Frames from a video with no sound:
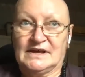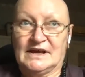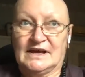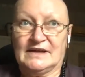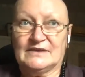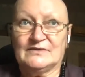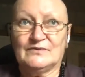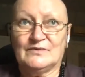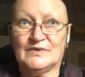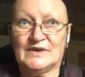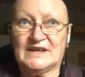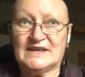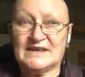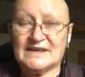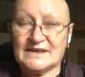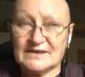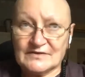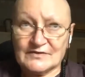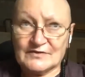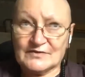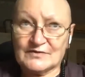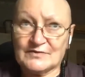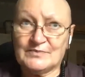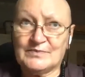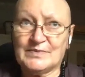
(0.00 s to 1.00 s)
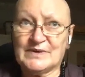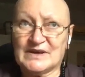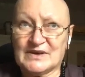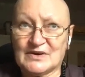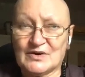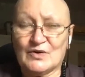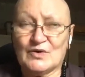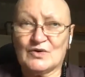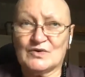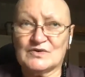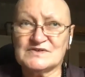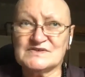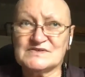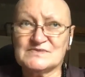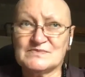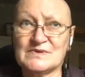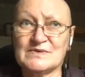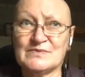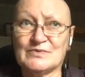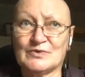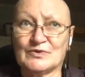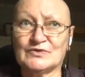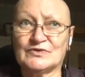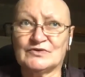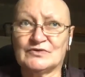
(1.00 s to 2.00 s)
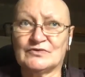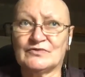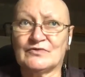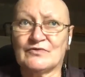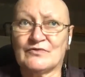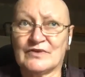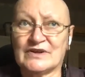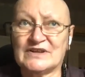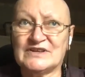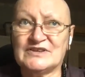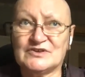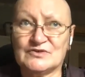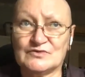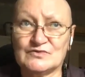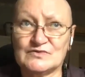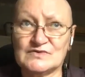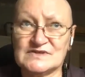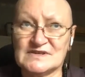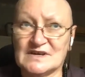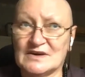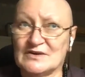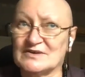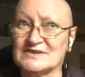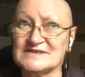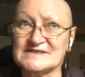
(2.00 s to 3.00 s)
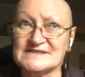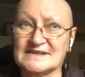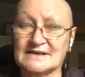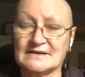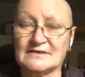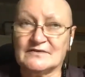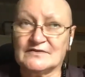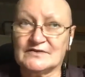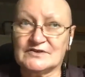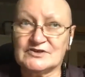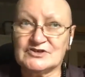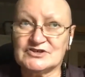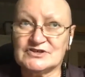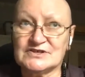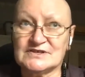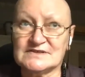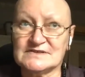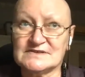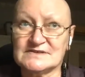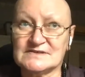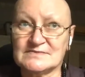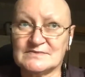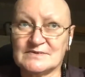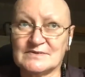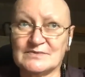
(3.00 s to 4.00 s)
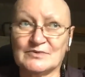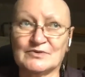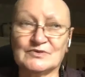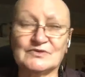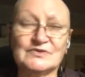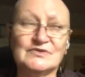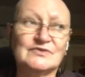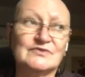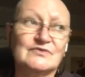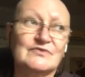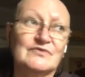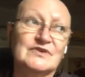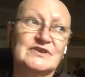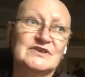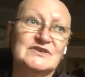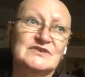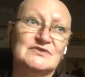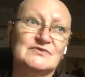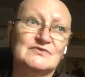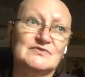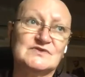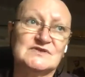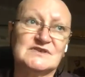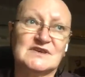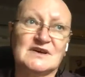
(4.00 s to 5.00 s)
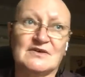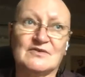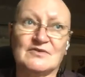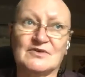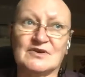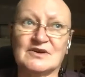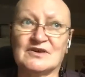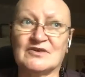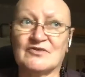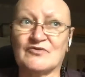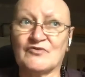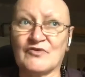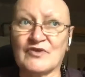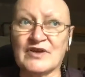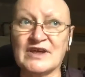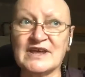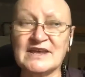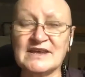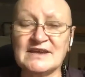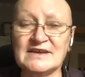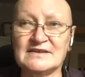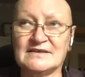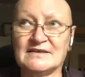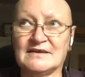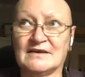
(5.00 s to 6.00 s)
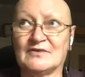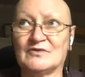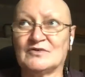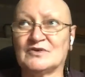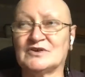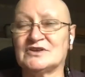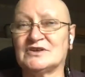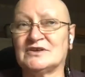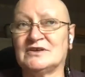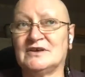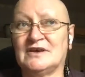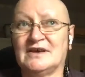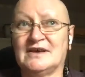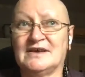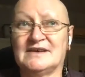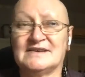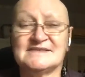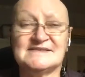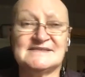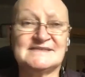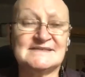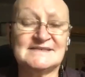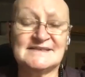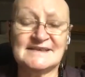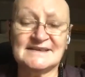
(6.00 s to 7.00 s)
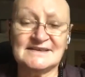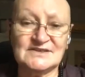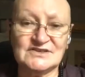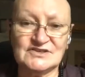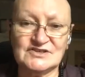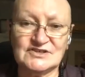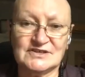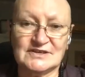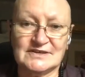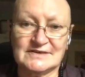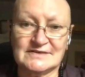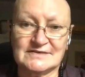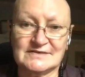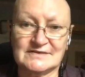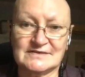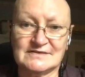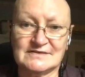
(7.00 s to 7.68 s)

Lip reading: And we give because we want to reduce our selfishness. We want to reduce our greed, our stinginess.